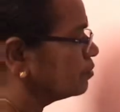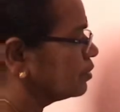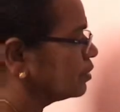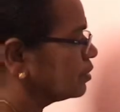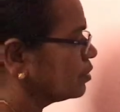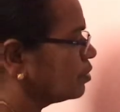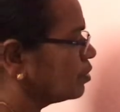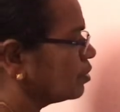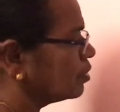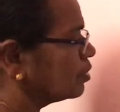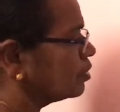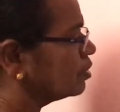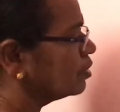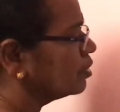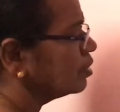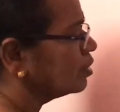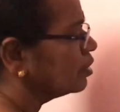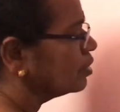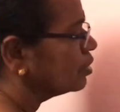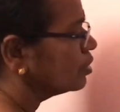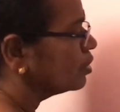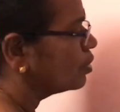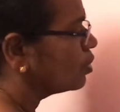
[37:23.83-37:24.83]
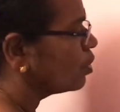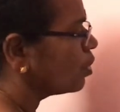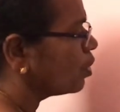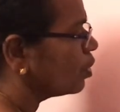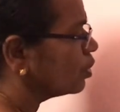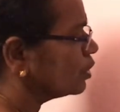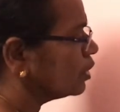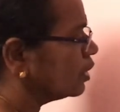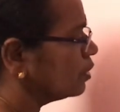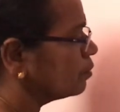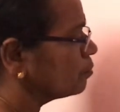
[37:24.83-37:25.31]
we call
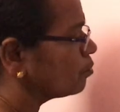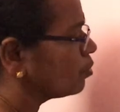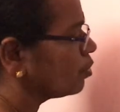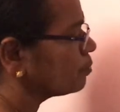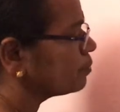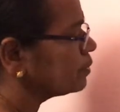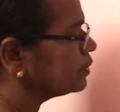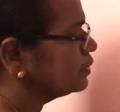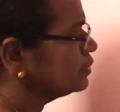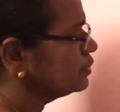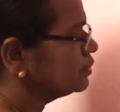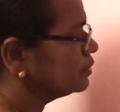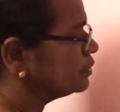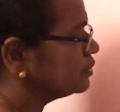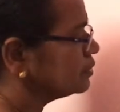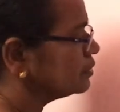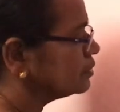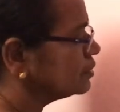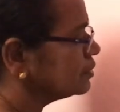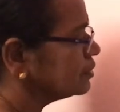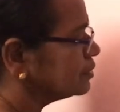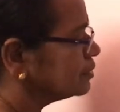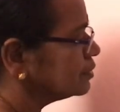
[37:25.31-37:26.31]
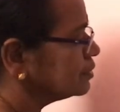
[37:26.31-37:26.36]
hogging moment.